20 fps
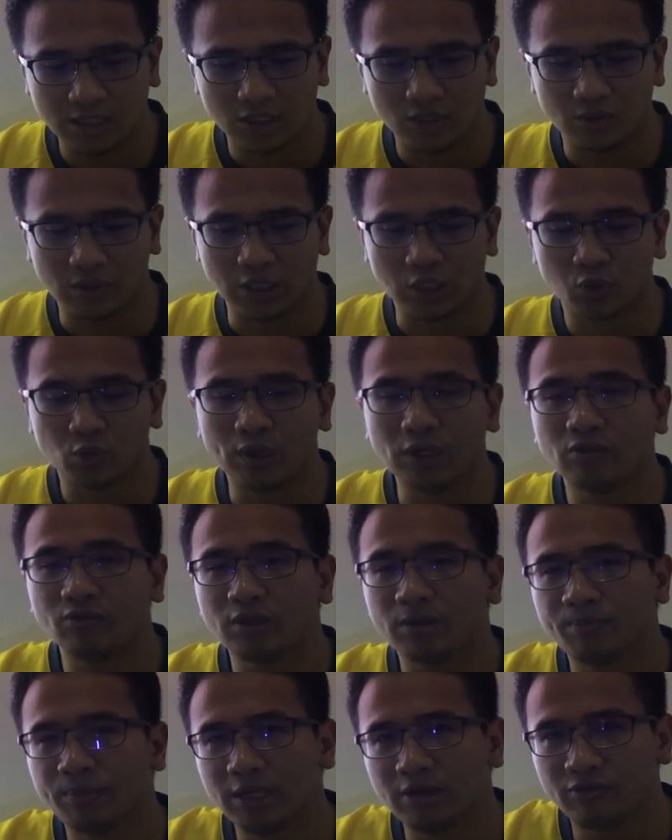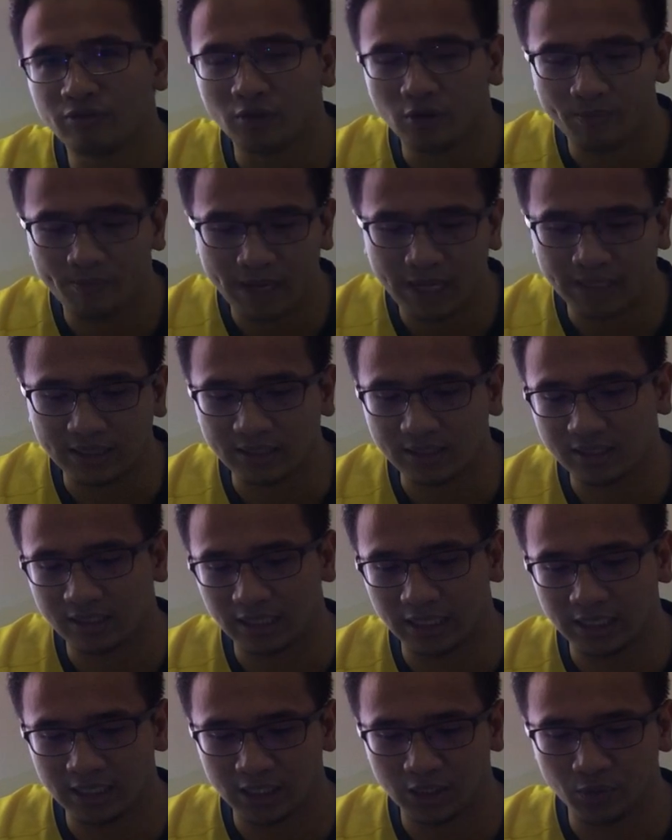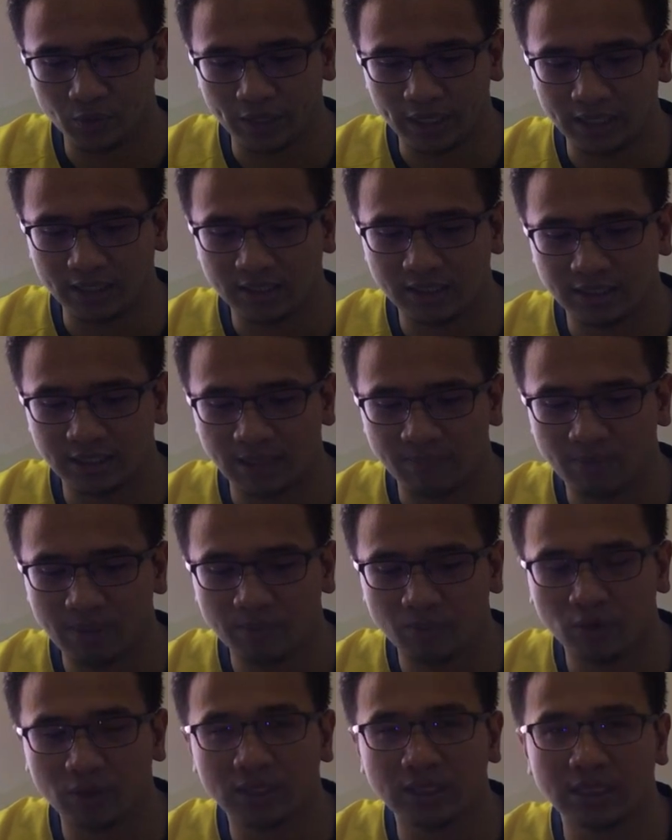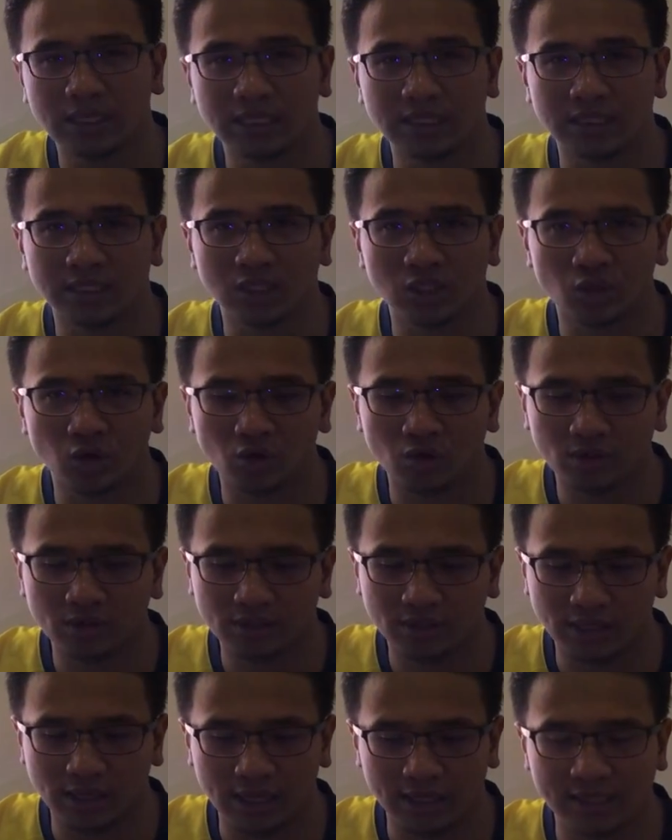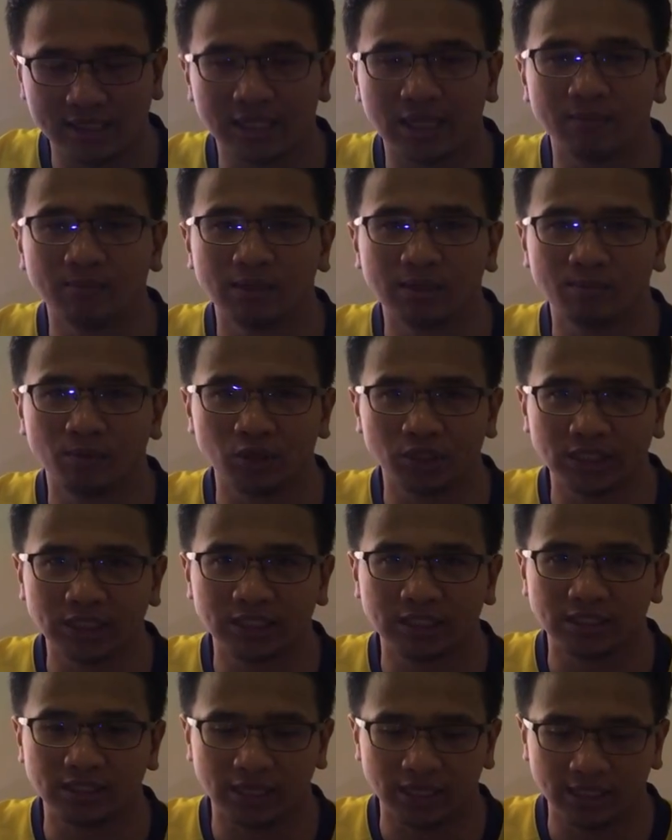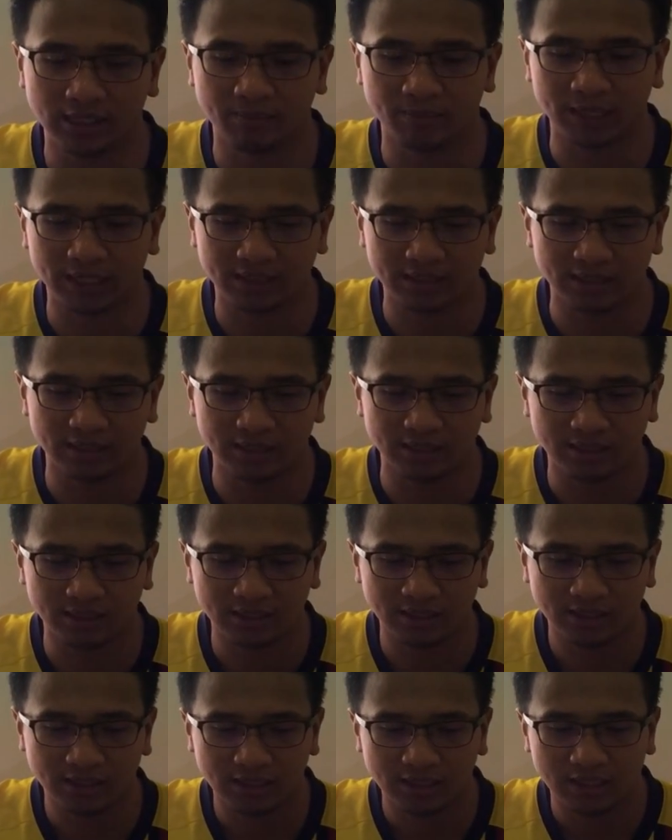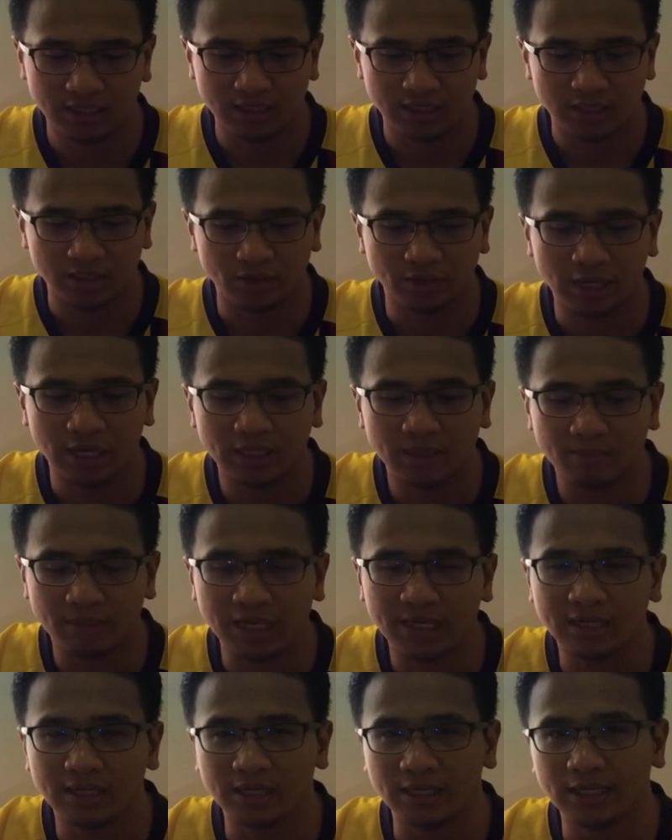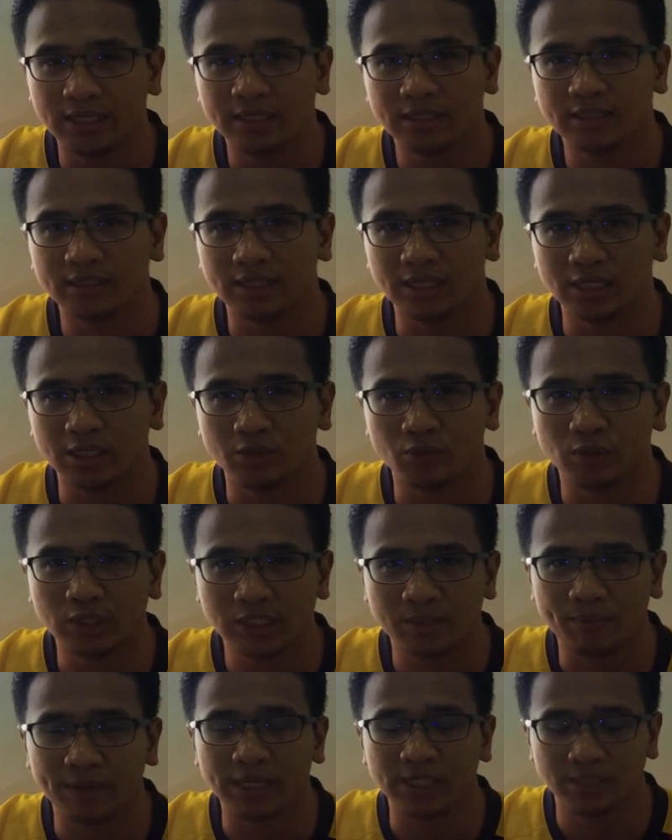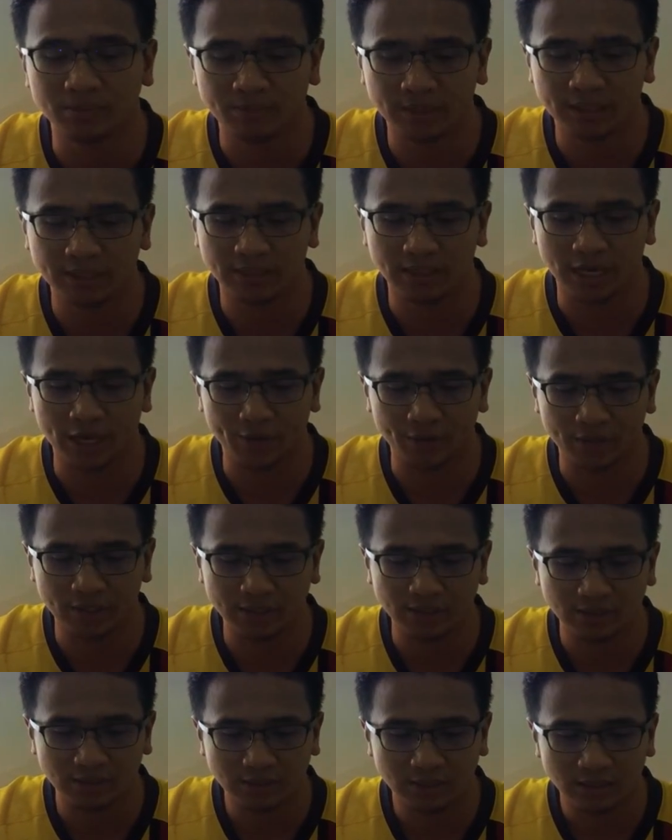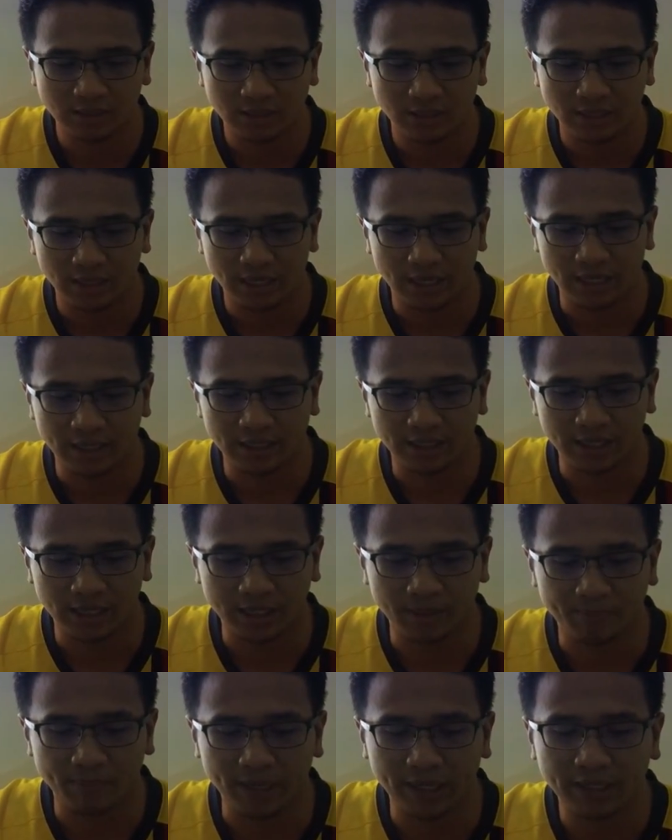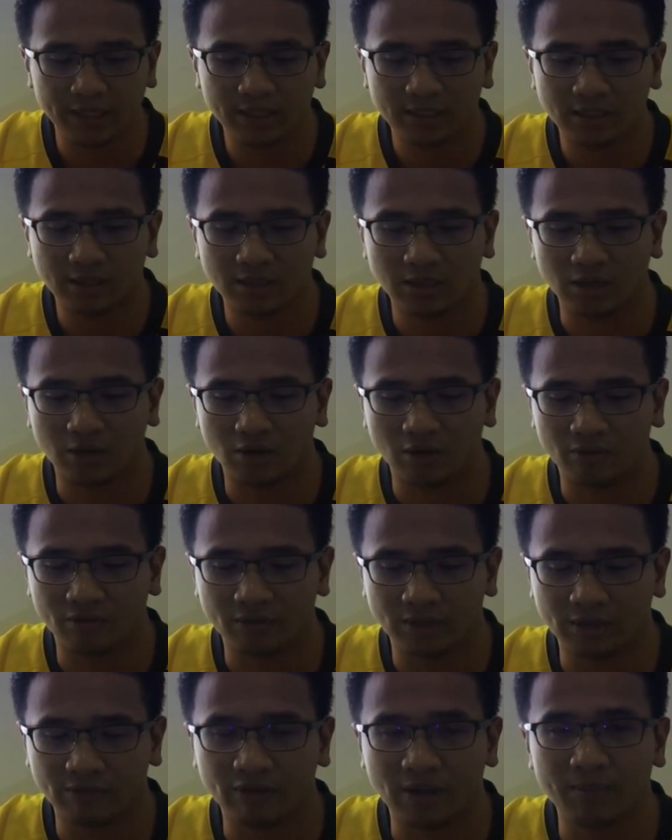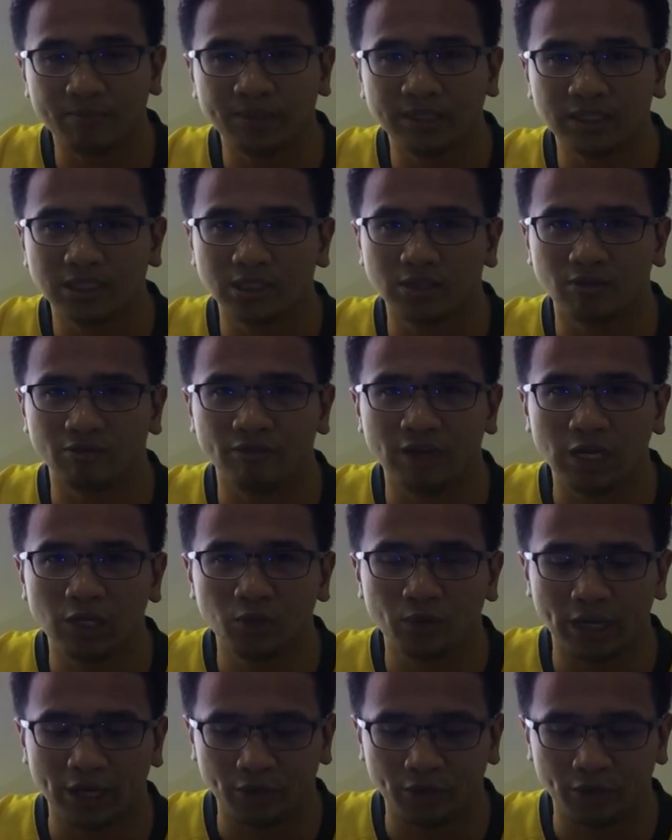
So as one of the big four banks in the US, JP Morgan has a strong and stable position in the market. They are the market leader in risk management area, and they are the pioneer of the famous value